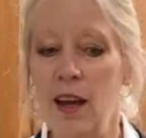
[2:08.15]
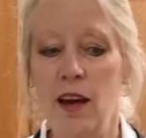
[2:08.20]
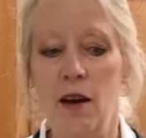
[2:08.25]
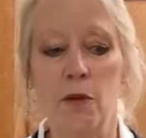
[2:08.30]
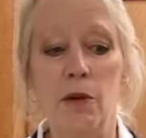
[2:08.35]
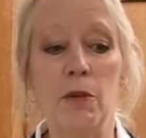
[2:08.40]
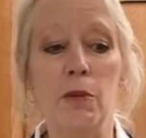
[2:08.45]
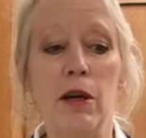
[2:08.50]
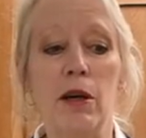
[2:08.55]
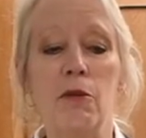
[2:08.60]

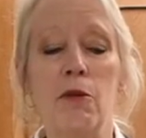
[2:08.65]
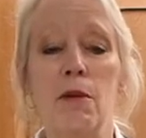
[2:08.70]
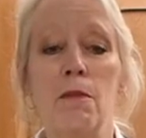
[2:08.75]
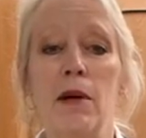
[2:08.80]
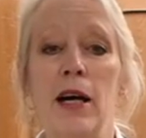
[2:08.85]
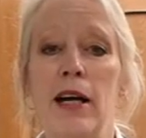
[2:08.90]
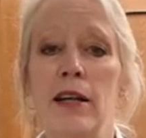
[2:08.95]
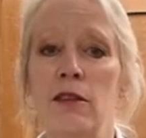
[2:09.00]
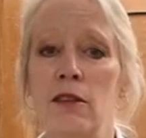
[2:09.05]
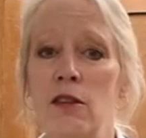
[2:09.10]
We want to
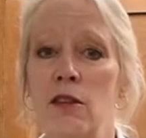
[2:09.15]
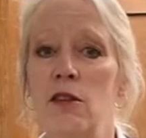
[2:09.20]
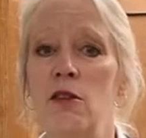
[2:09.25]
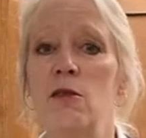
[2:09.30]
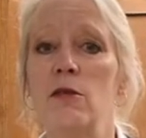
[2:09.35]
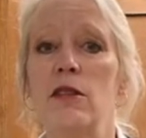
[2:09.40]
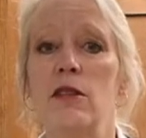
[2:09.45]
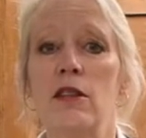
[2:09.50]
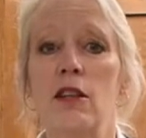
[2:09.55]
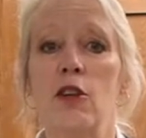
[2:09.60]
remind you to
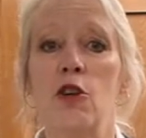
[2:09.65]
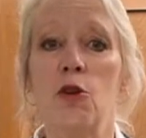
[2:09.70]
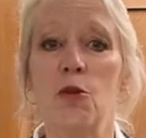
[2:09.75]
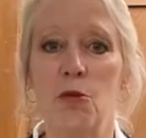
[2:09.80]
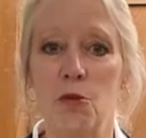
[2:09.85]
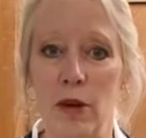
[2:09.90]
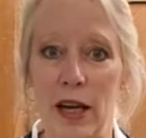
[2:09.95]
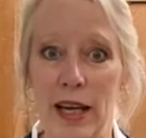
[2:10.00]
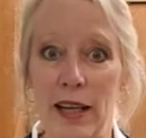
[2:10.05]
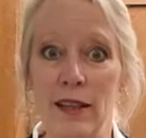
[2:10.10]
use
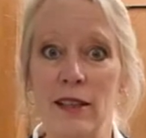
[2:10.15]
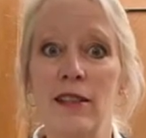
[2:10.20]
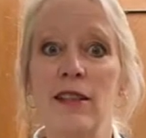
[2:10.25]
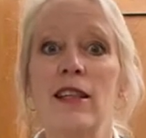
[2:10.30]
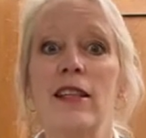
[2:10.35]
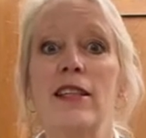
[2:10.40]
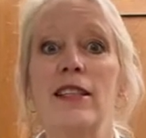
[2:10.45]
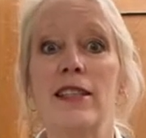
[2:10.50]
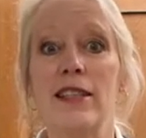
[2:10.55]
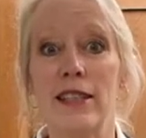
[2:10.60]
correct,
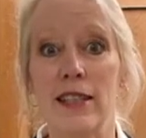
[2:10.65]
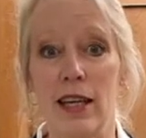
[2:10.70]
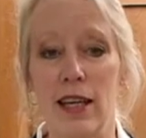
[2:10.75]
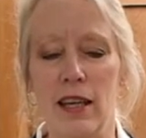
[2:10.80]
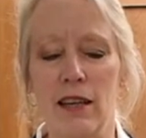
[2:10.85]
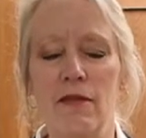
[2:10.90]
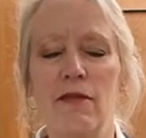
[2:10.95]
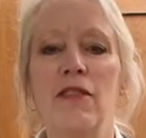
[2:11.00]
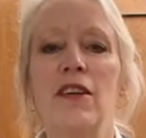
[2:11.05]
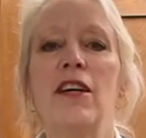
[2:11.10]

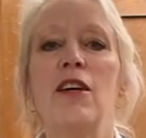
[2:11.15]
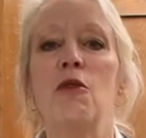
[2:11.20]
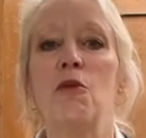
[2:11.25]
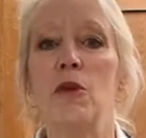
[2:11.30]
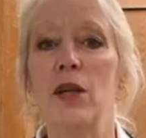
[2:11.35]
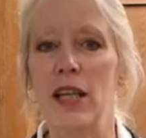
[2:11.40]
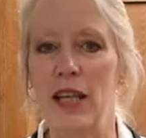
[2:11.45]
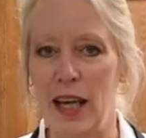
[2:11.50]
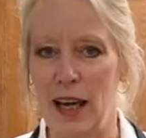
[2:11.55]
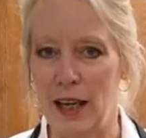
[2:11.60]
safe,
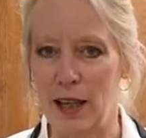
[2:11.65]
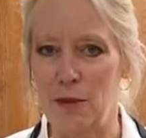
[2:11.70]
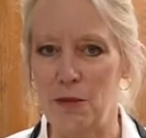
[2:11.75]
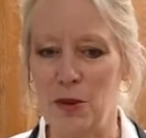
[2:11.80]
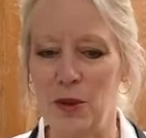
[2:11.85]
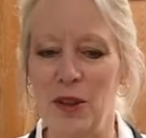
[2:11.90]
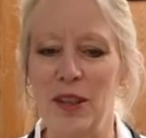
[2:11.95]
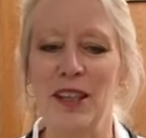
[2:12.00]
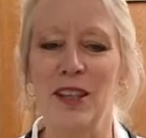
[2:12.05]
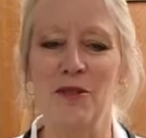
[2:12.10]

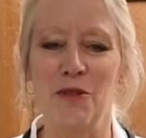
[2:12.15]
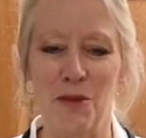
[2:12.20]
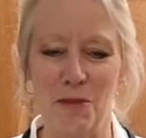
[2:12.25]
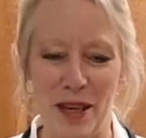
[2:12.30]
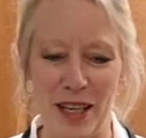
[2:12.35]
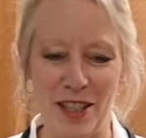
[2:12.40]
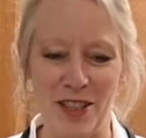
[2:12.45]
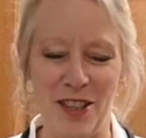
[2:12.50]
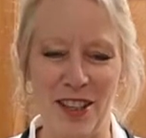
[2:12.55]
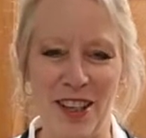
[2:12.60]
reliable
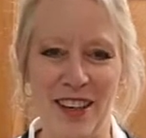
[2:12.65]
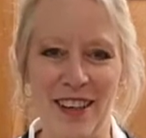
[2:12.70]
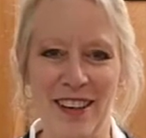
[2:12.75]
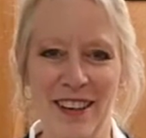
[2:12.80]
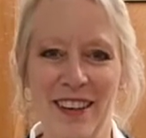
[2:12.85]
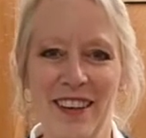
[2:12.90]
information.